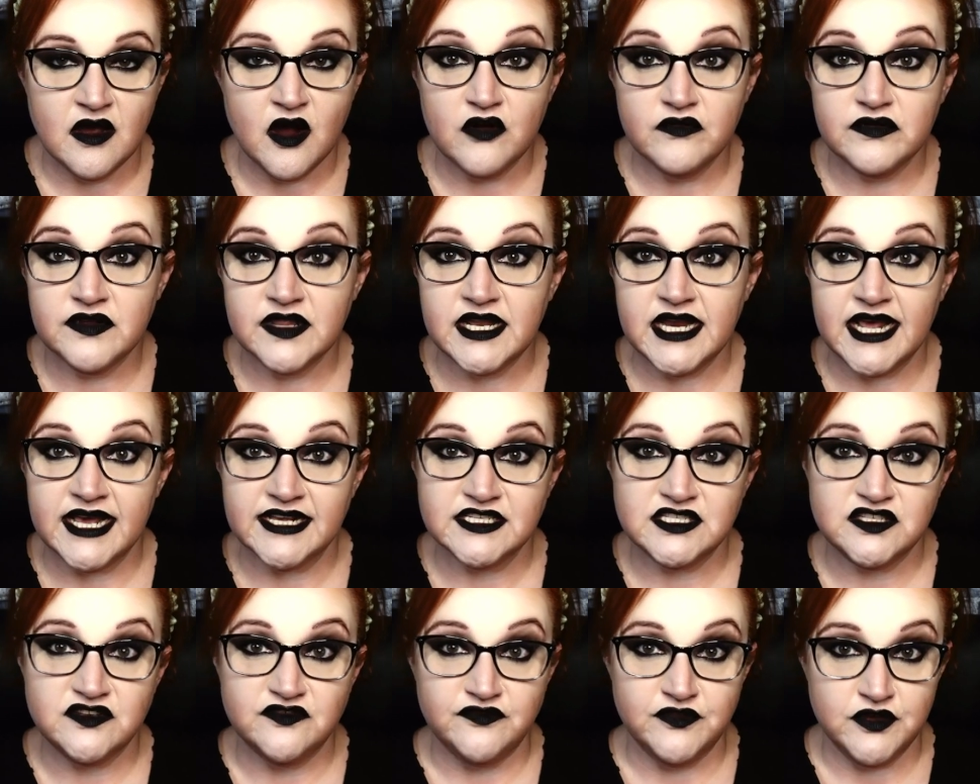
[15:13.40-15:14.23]
Over the
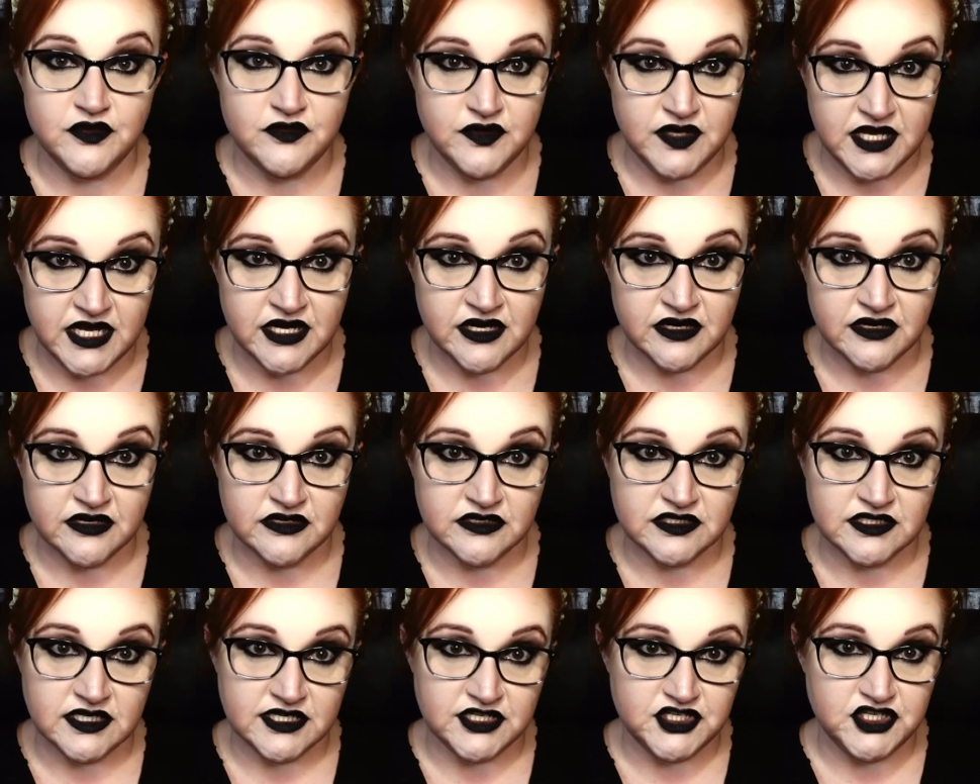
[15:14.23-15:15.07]
next few
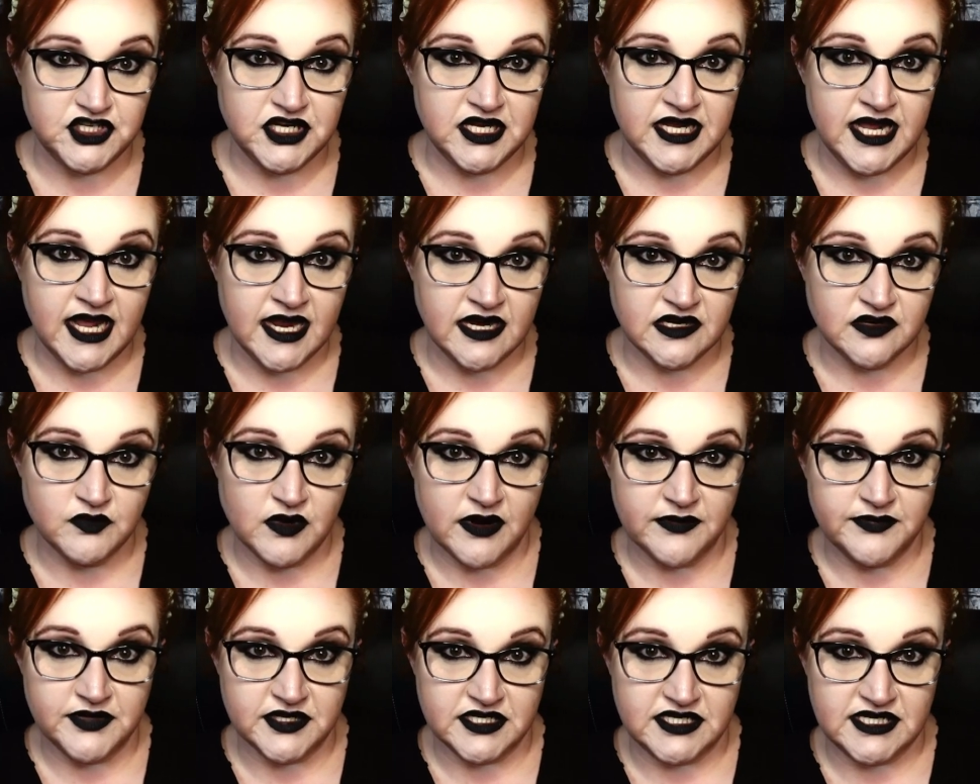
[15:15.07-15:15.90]
years, she gained a
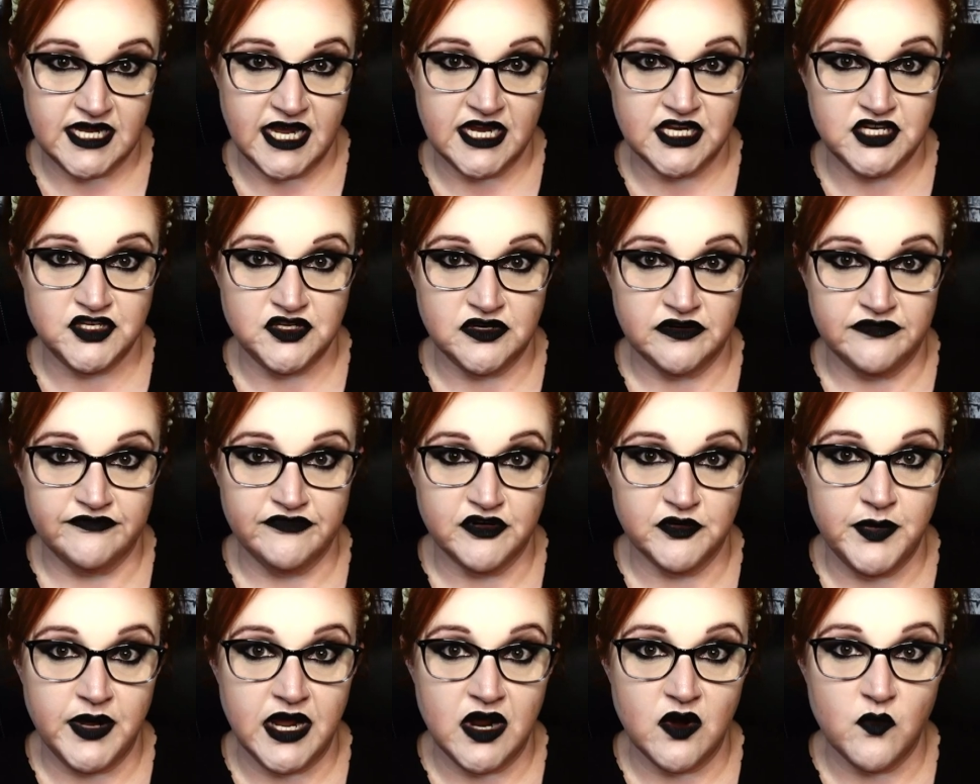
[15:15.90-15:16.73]
reputation
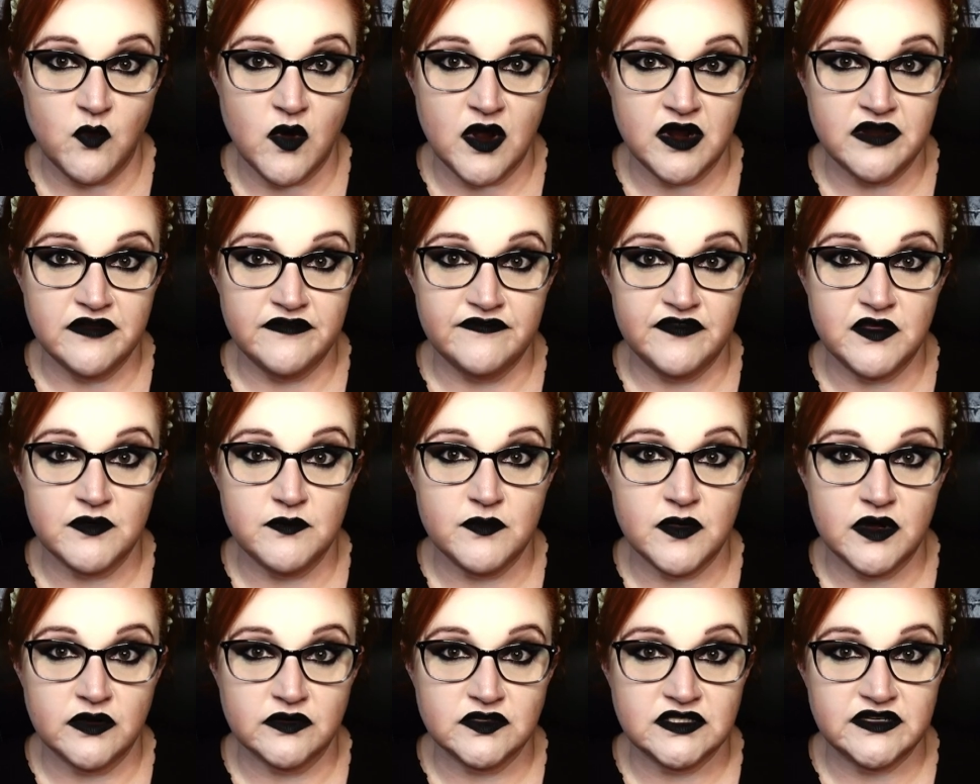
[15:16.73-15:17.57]
for being one of the
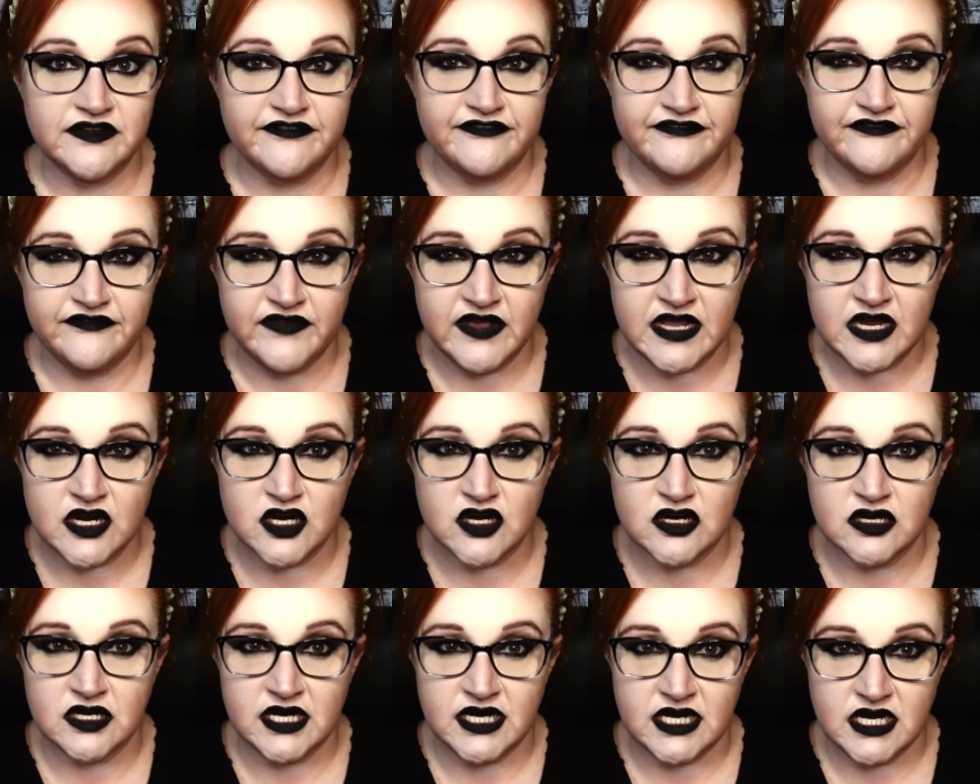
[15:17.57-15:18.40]
most
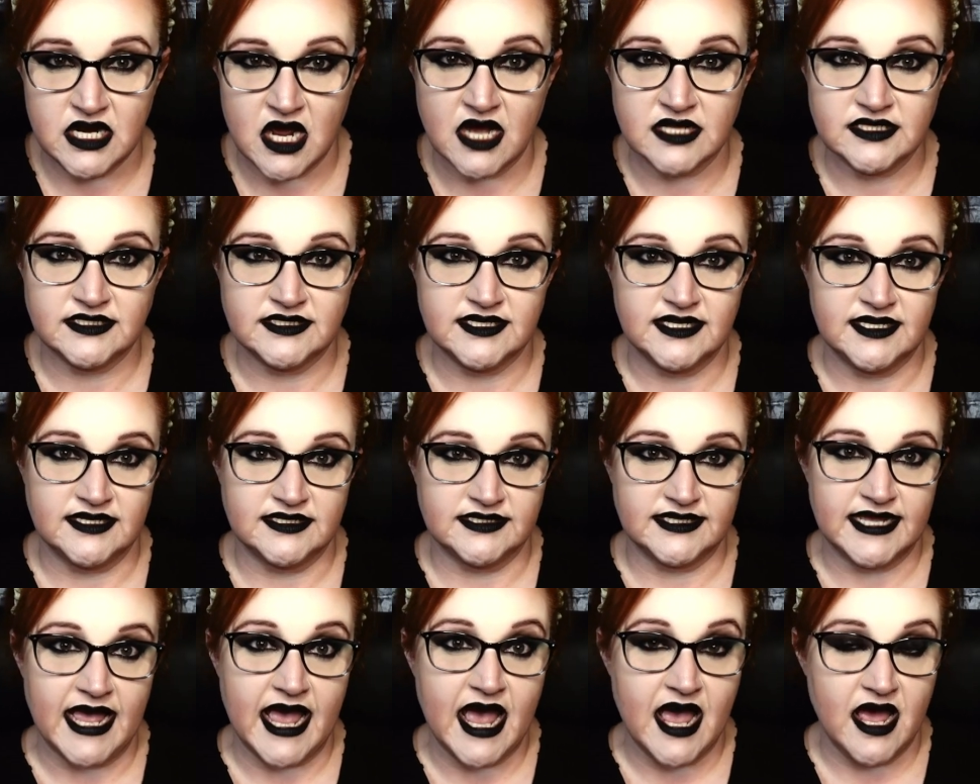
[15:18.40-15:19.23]
feared
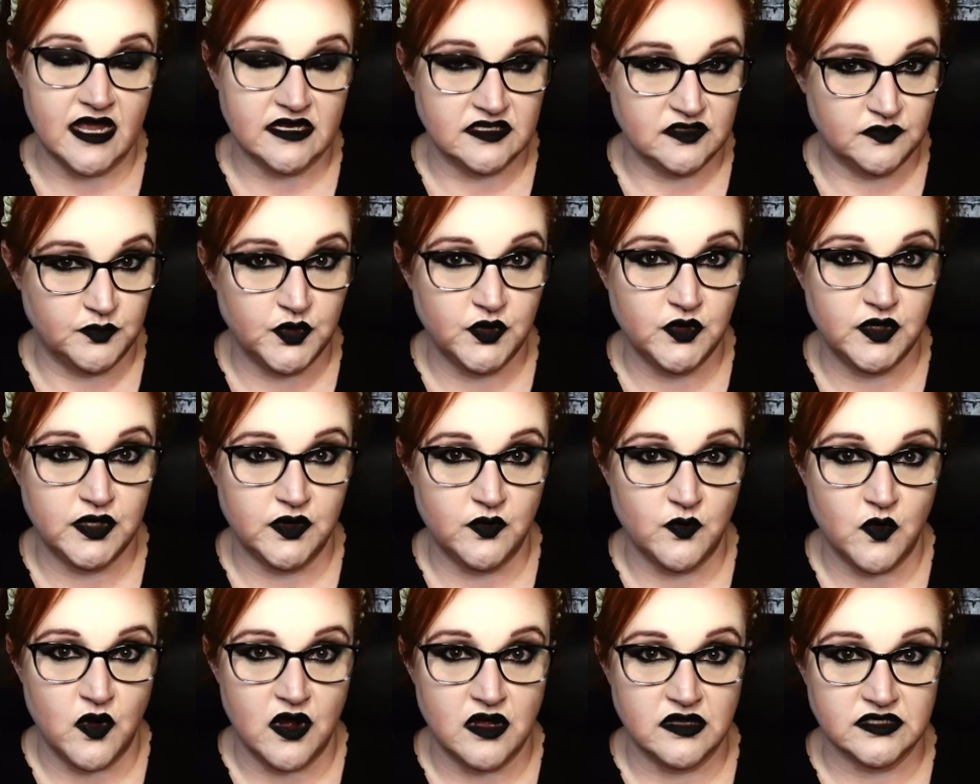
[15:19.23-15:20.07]
Nazis at
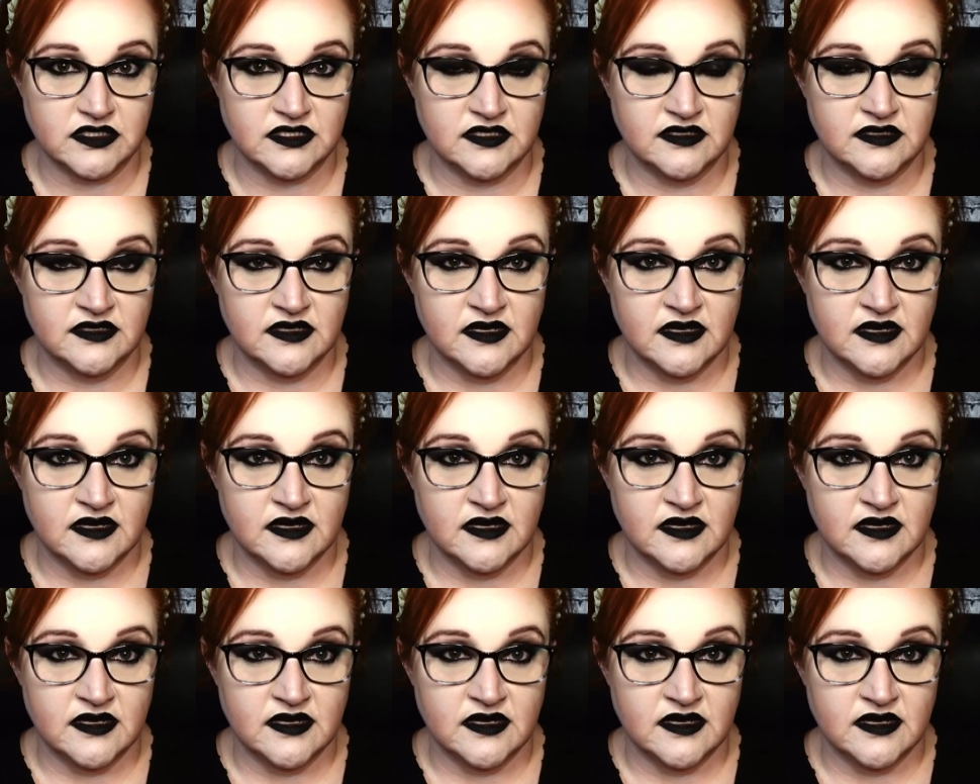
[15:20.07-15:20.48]
Buchenwald.